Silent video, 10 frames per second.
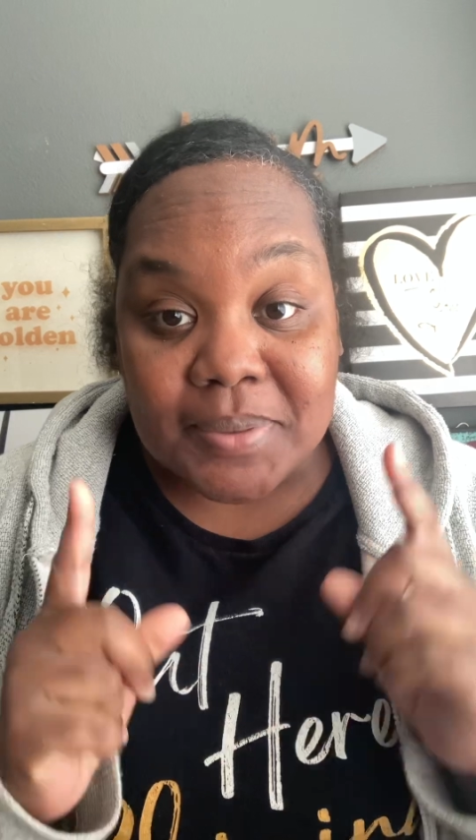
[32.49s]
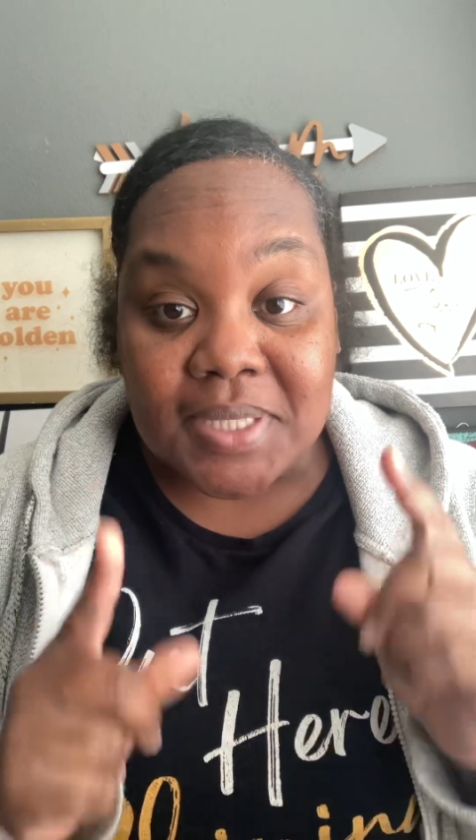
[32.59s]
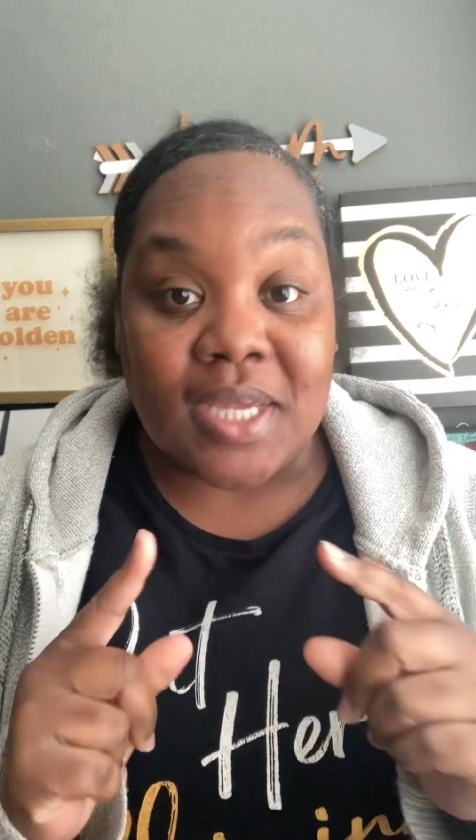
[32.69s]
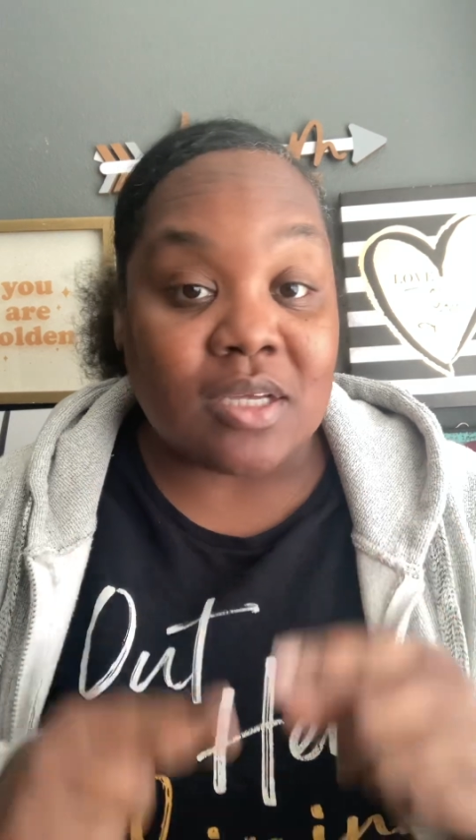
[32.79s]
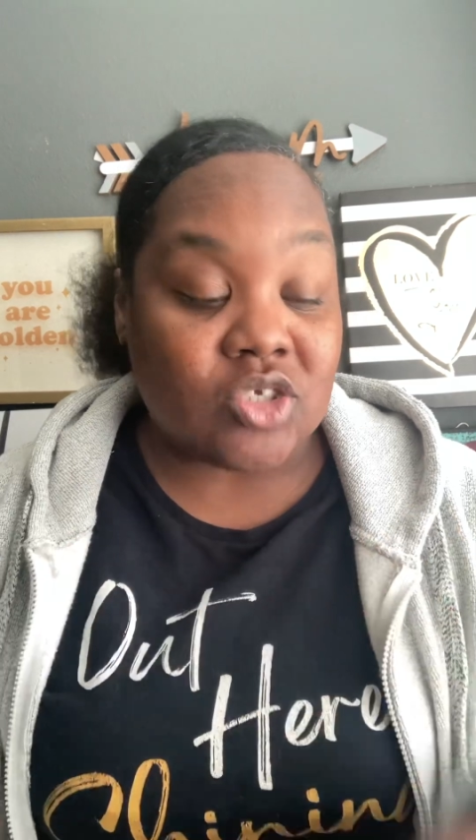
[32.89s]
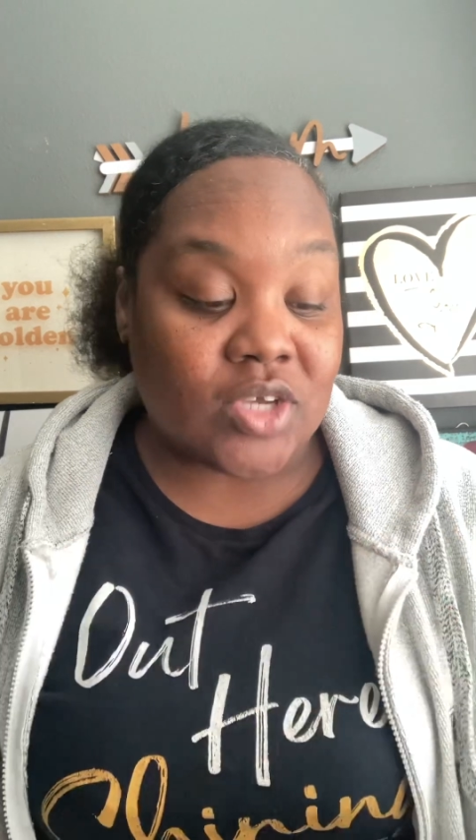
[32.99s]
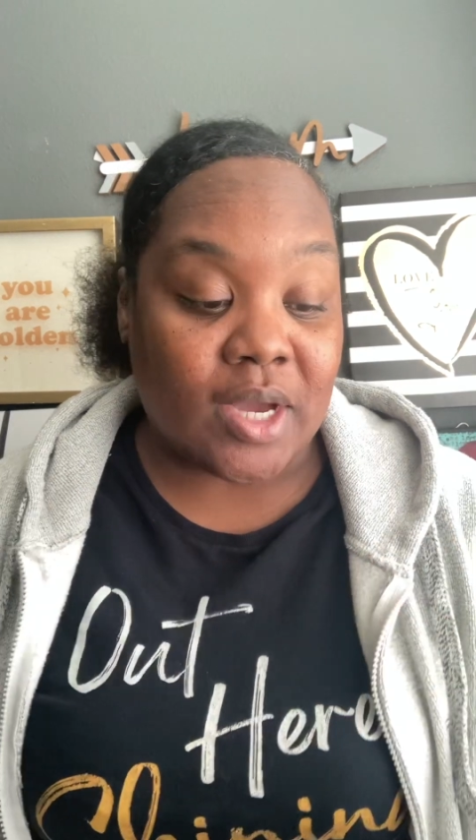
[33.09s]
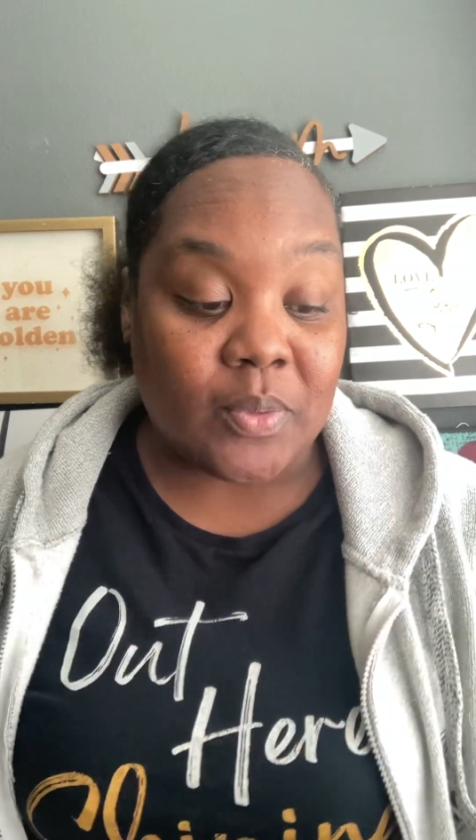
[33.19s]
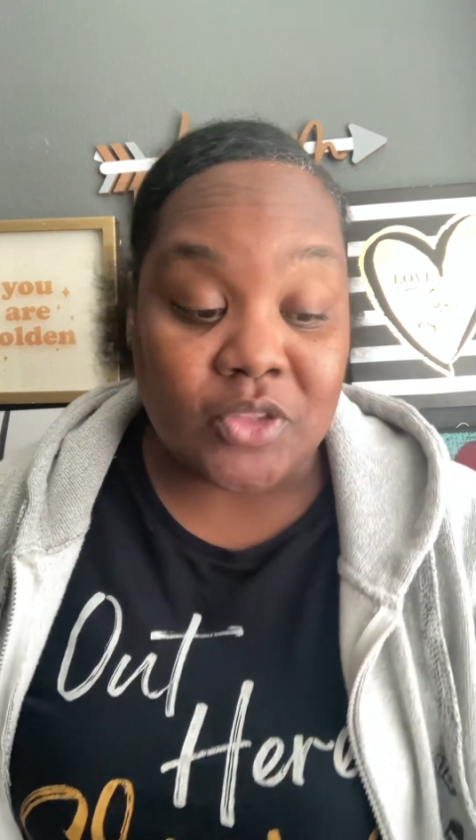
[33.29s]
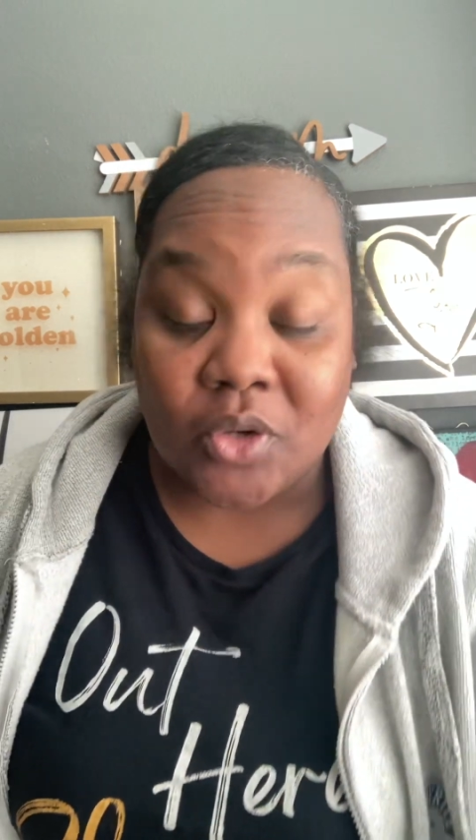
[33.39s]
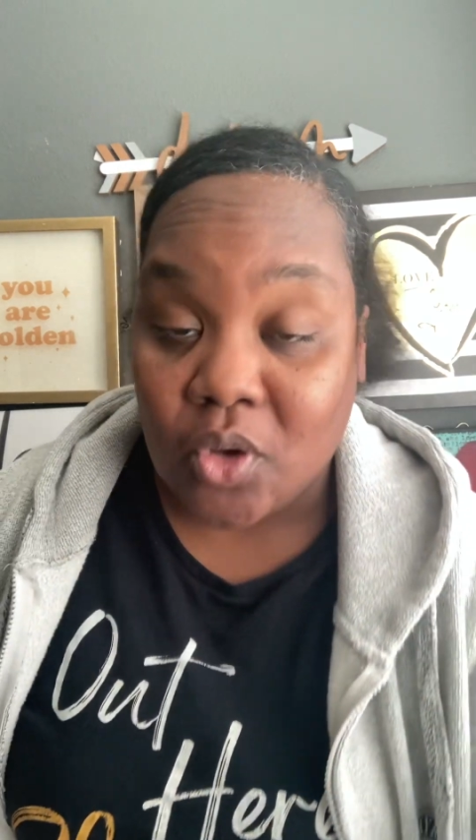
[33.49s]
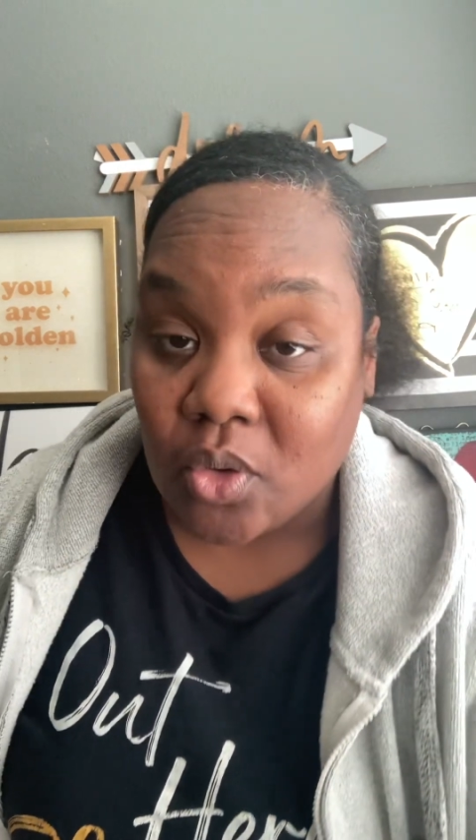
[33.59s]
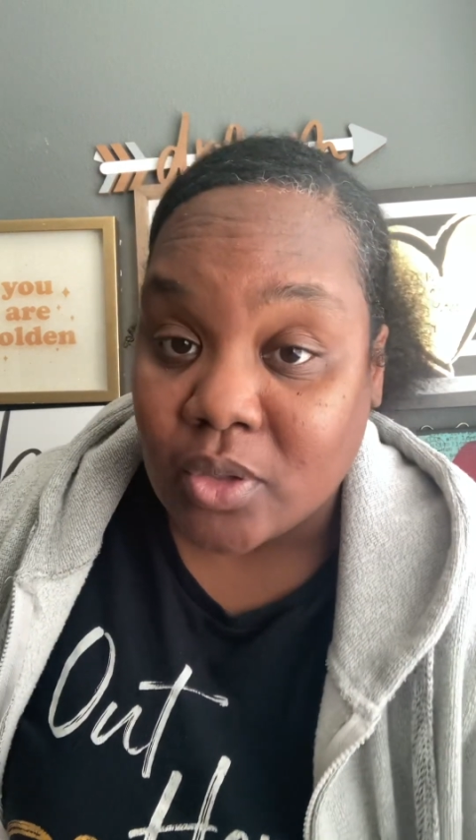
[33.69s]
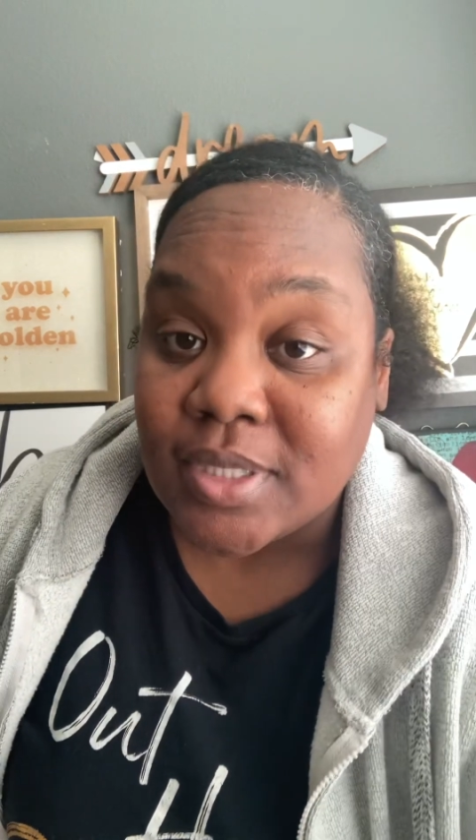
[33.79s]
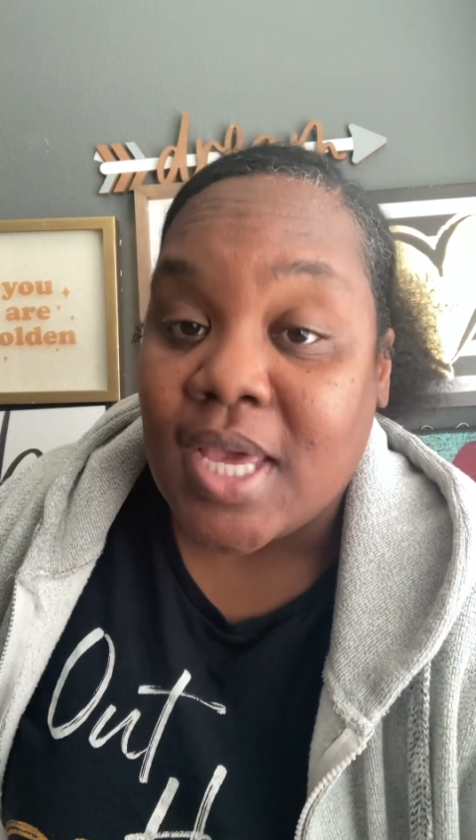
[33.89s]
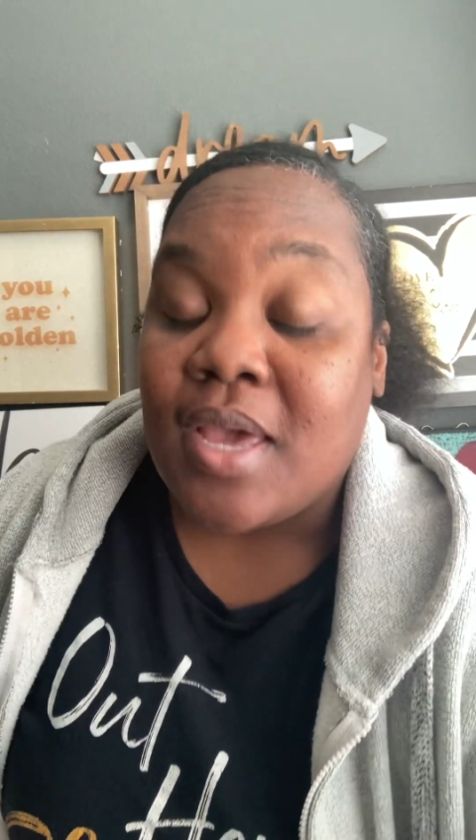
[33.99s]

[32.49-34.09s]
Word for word: staying on track with your goals